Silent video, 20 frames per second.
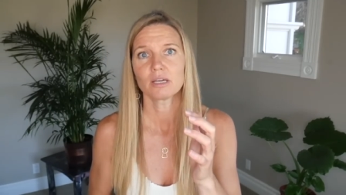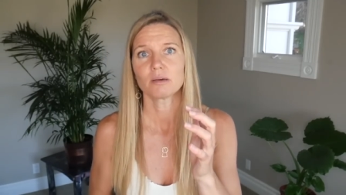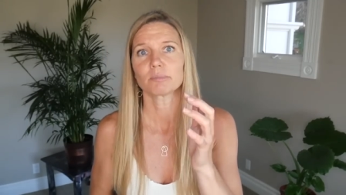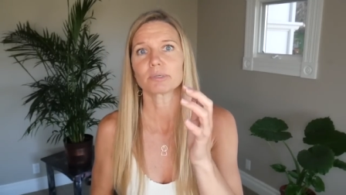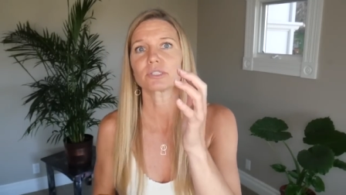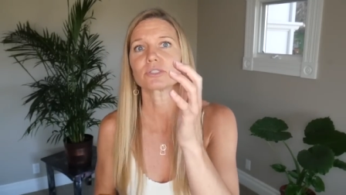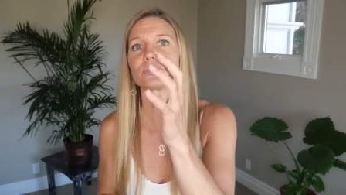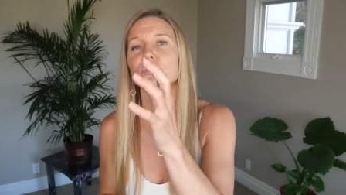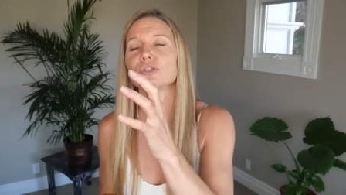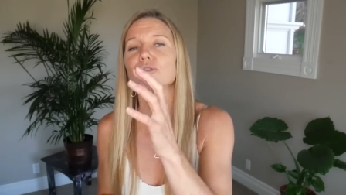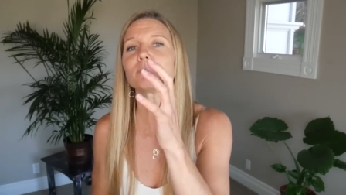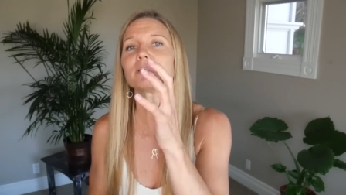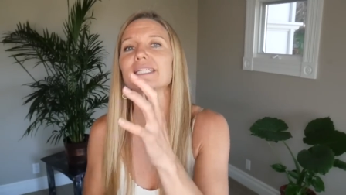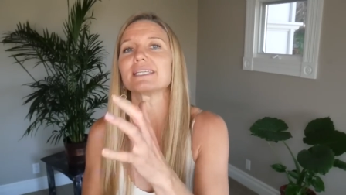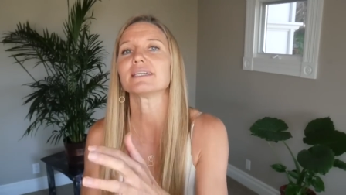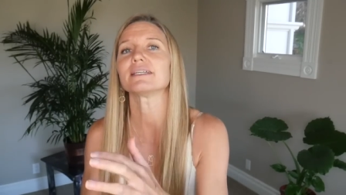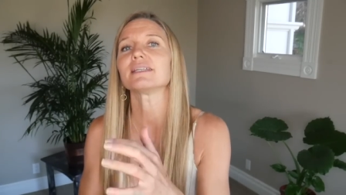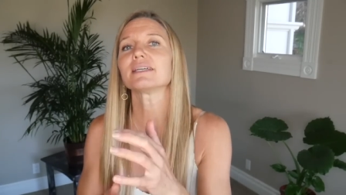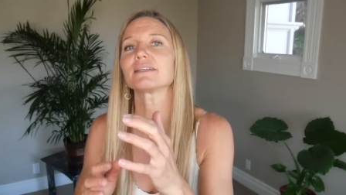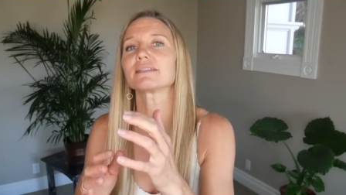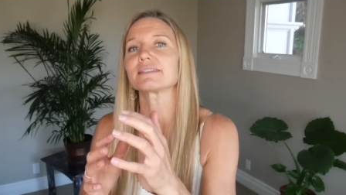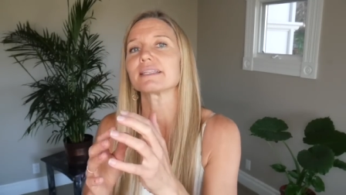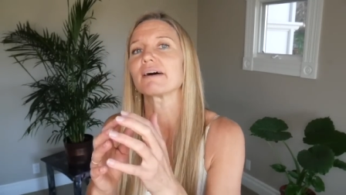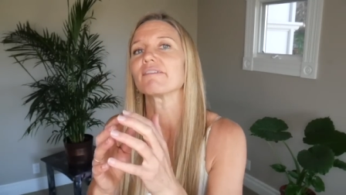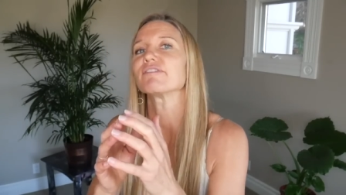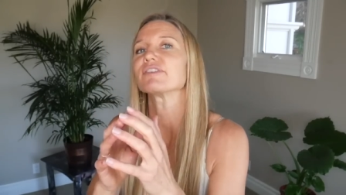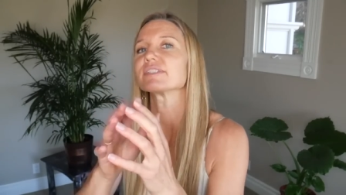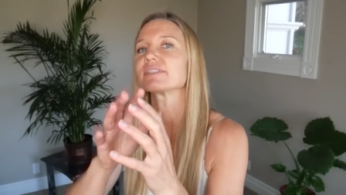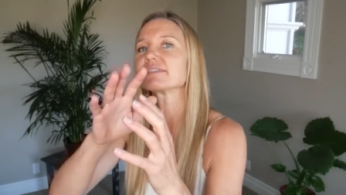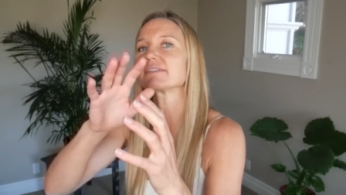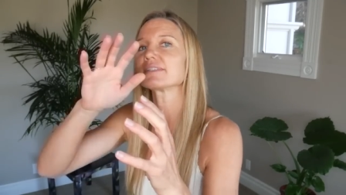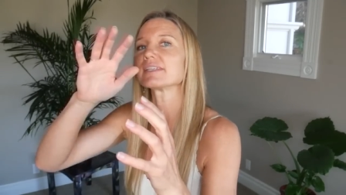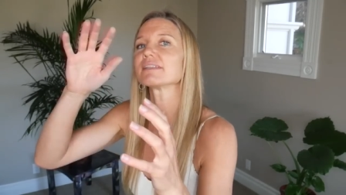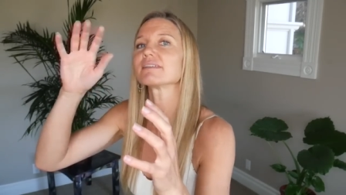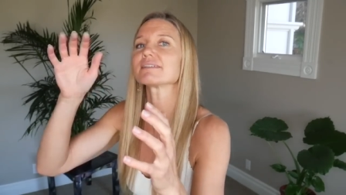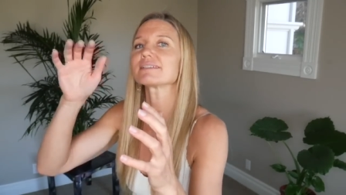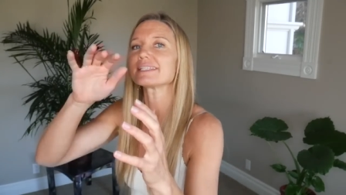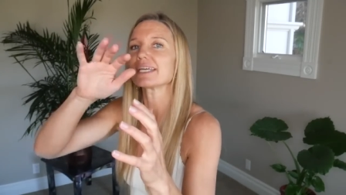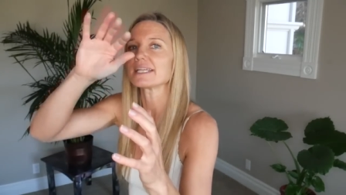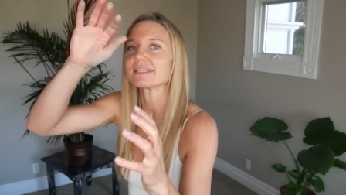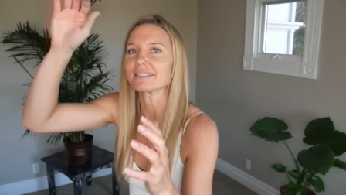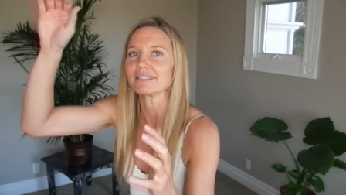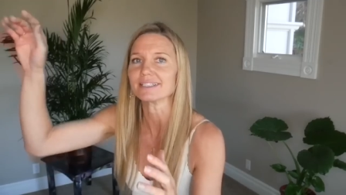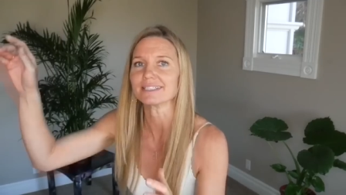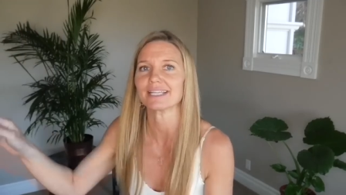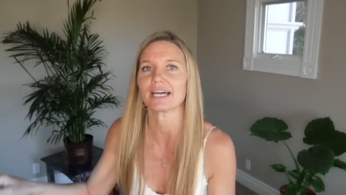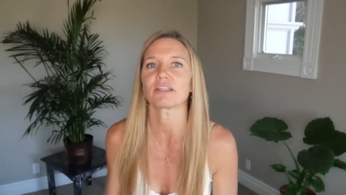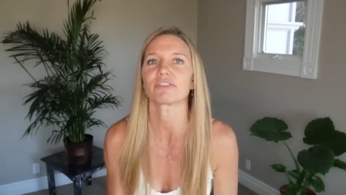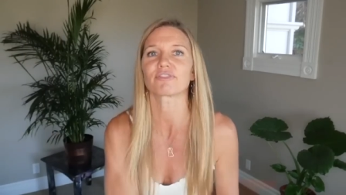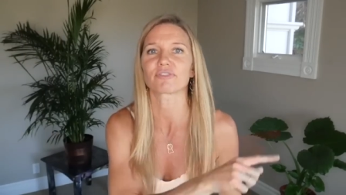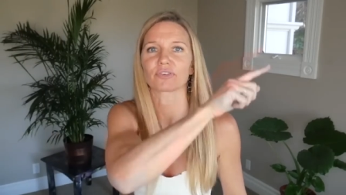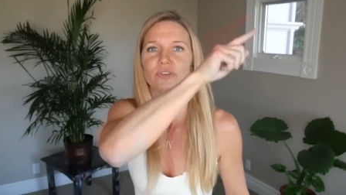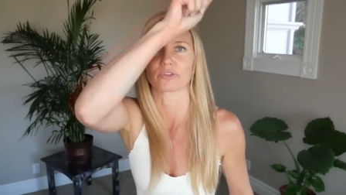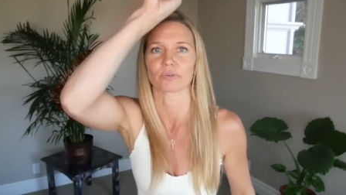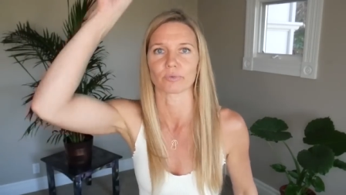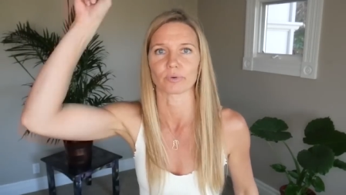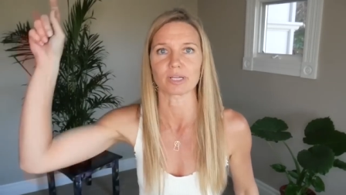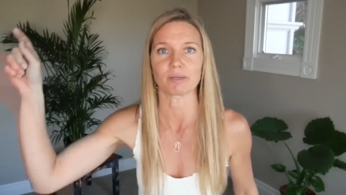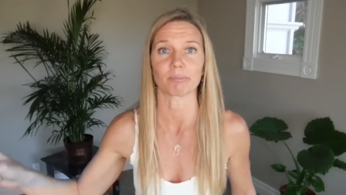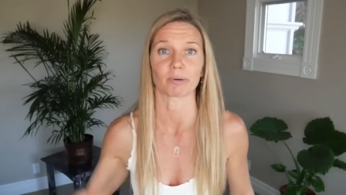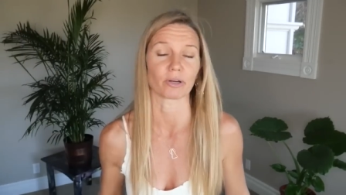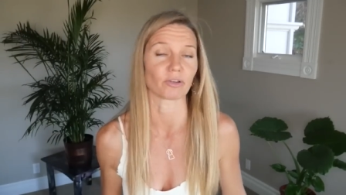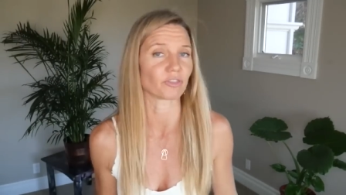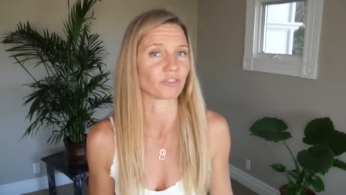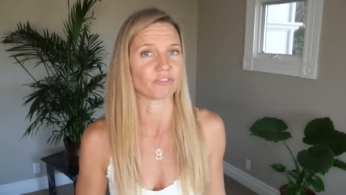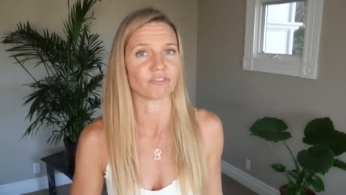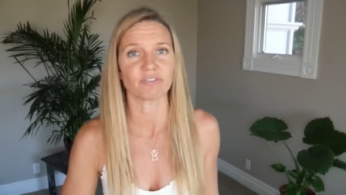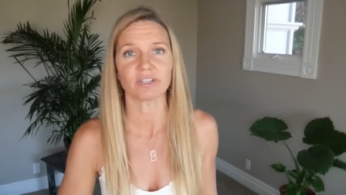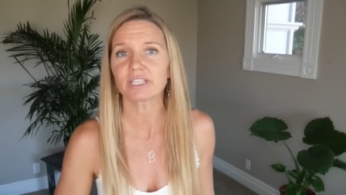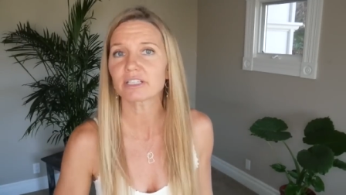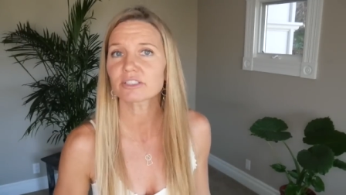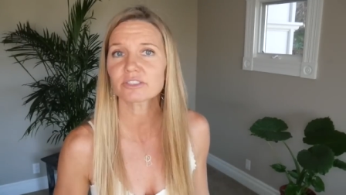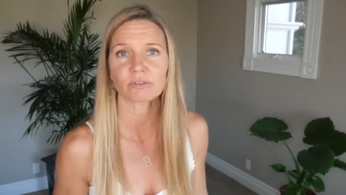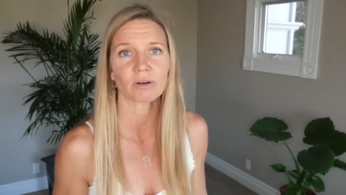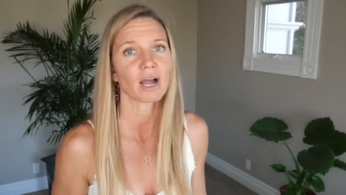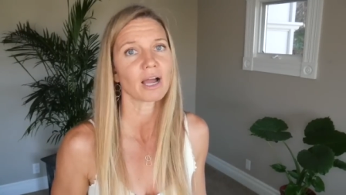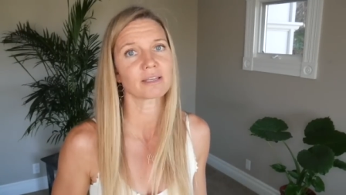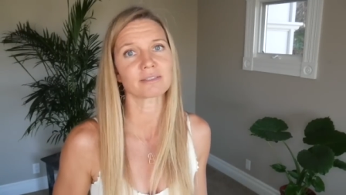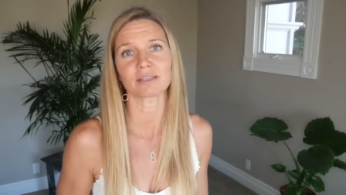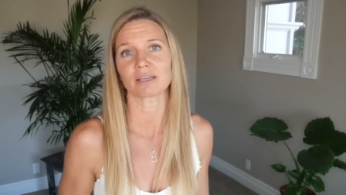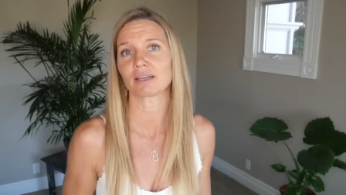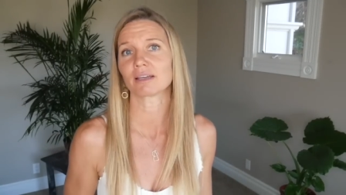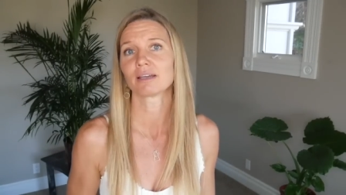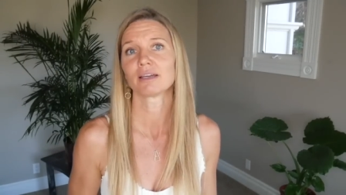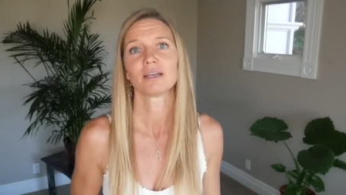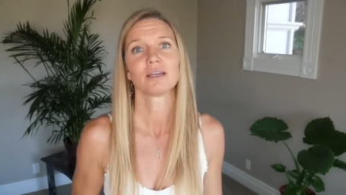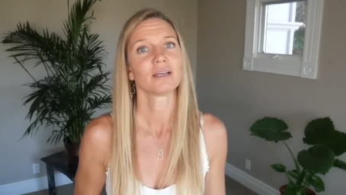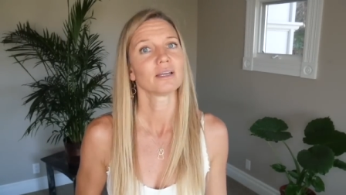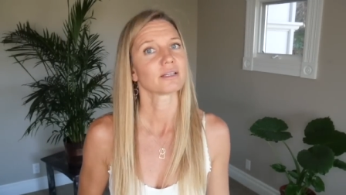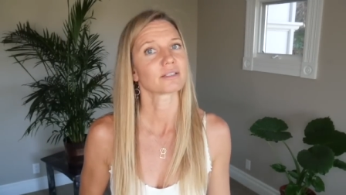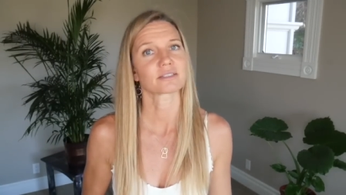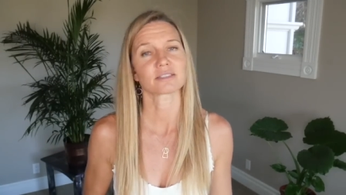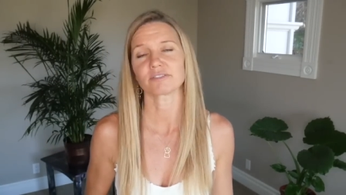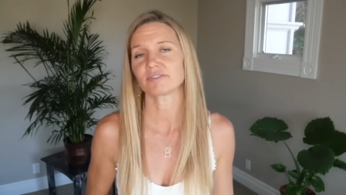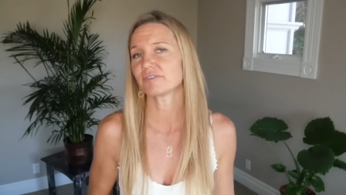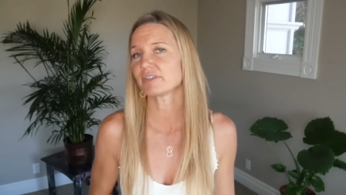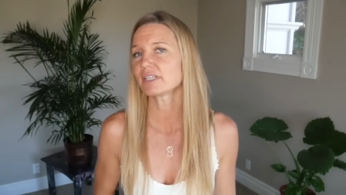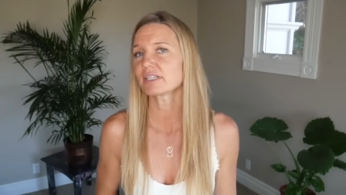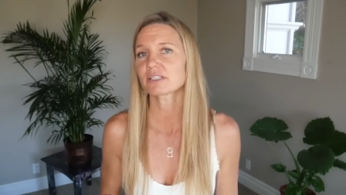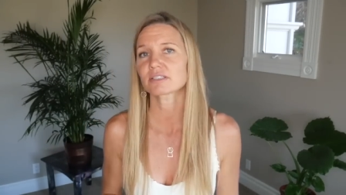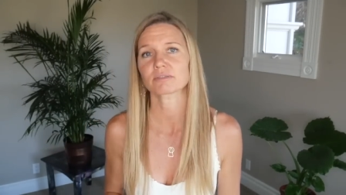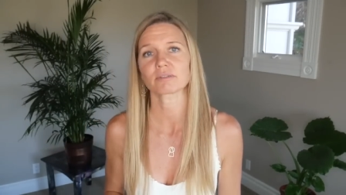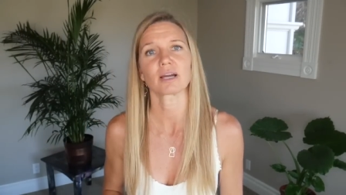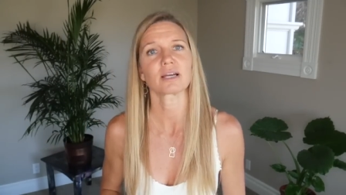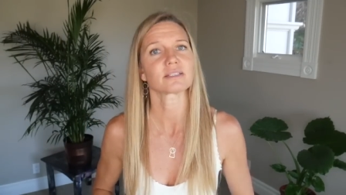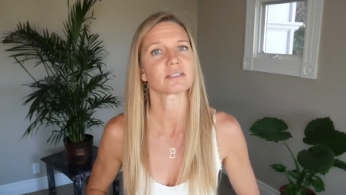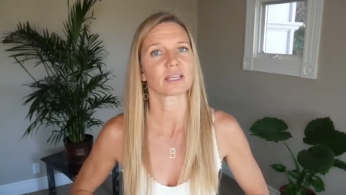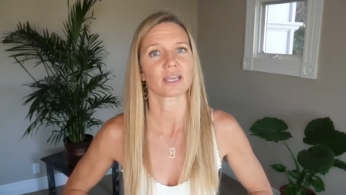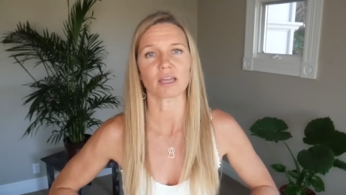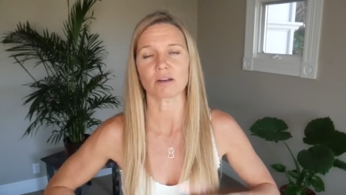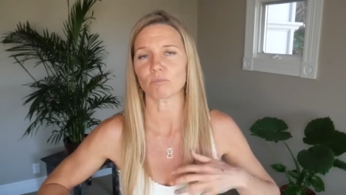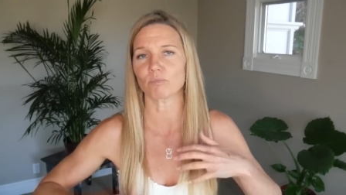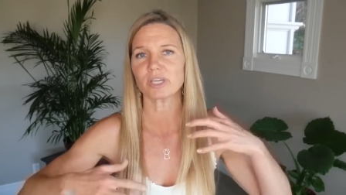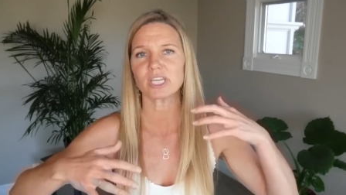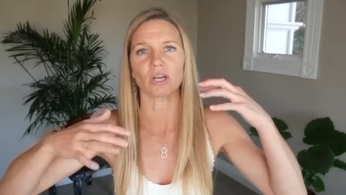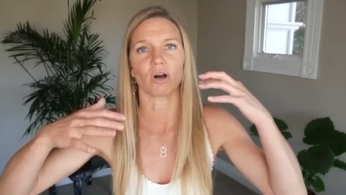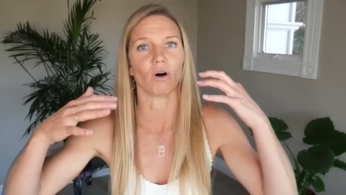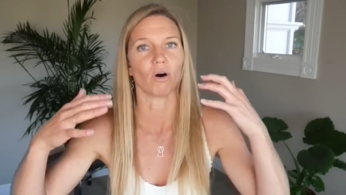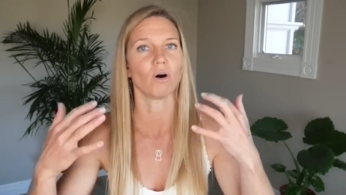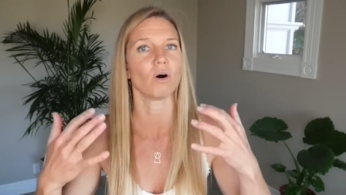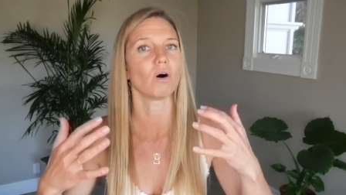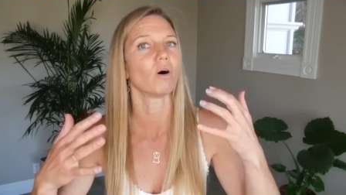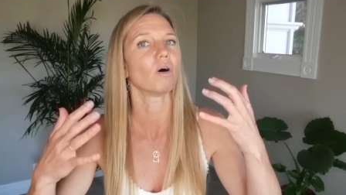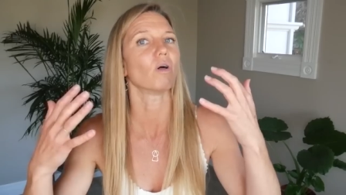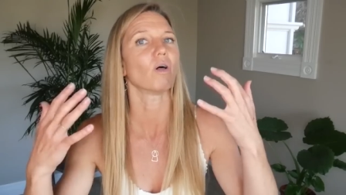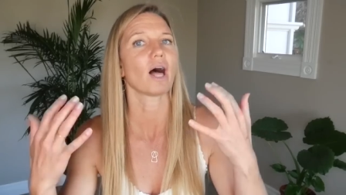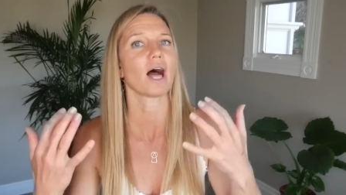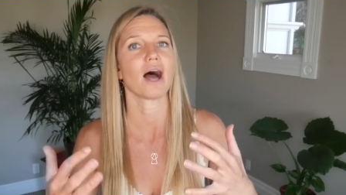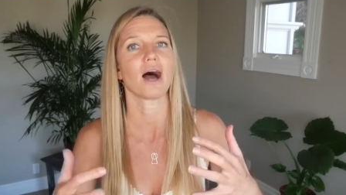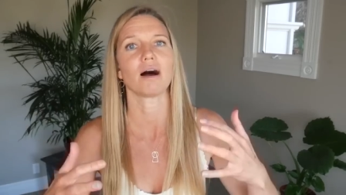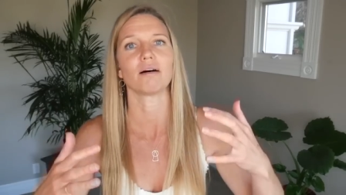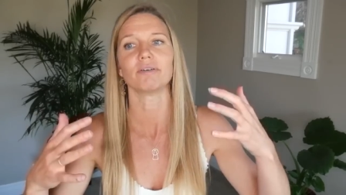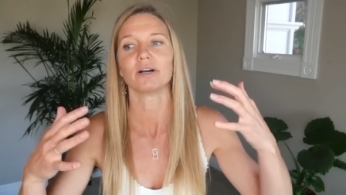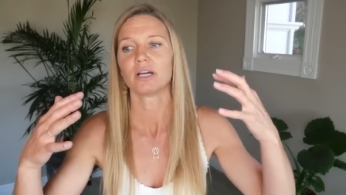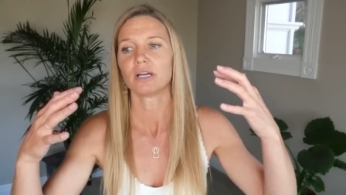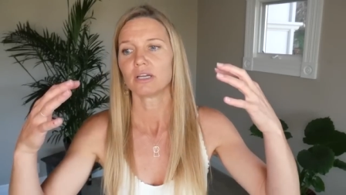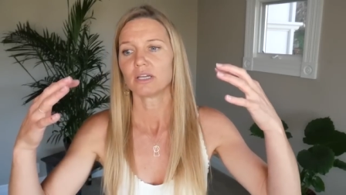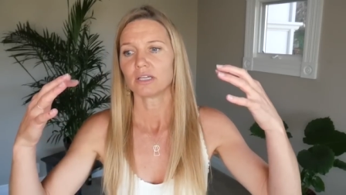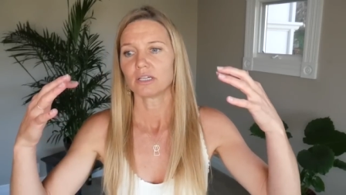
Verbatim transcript: But it's new beginnings that facilitate the death for the rebirth, the phoenix rising. It's the phoenix rising and we all have